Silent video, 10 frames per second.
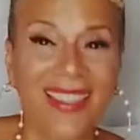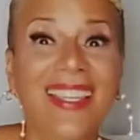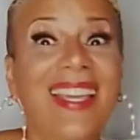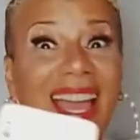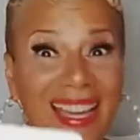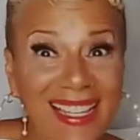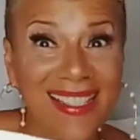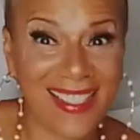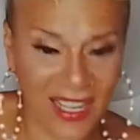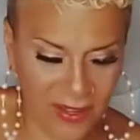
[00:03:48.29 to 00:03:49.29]
the
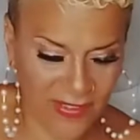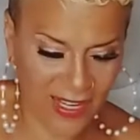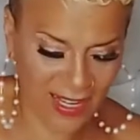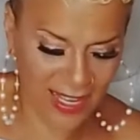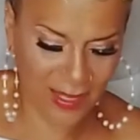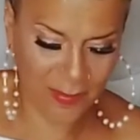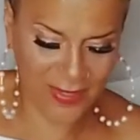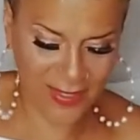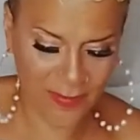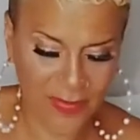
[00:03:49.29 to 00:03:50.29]
Ace of Clubs,